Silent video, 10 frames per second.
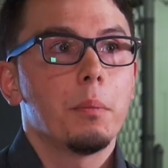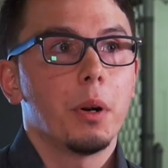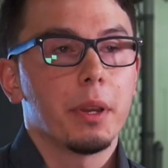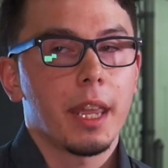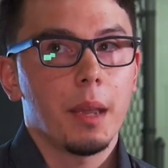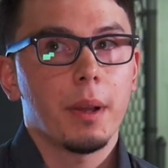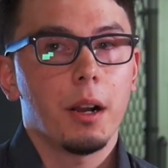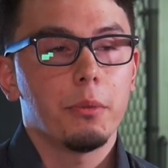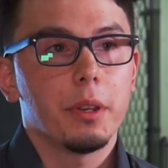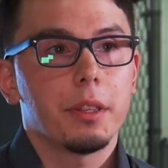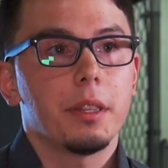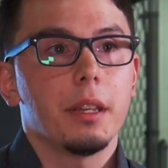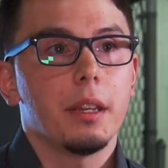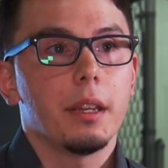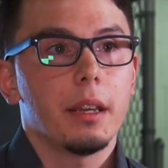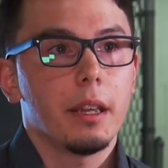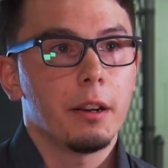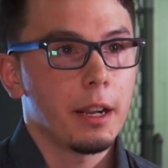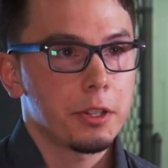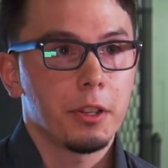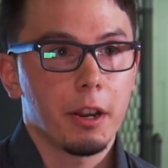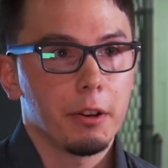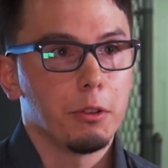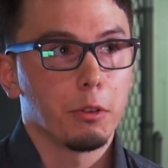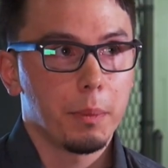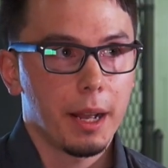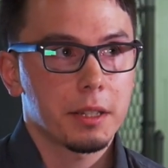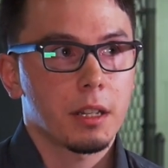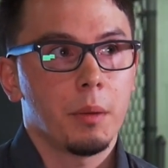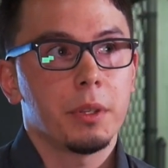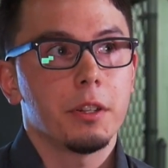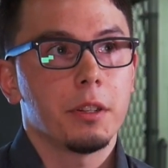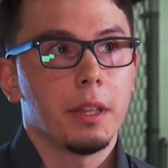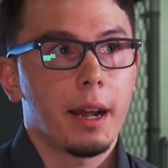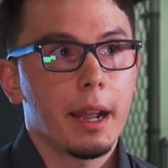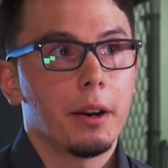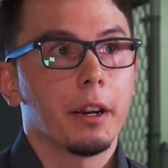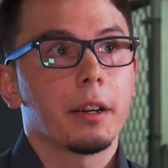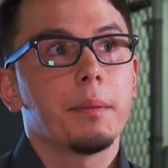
but we came out with the International Aerial Robotics Competition, the IARC.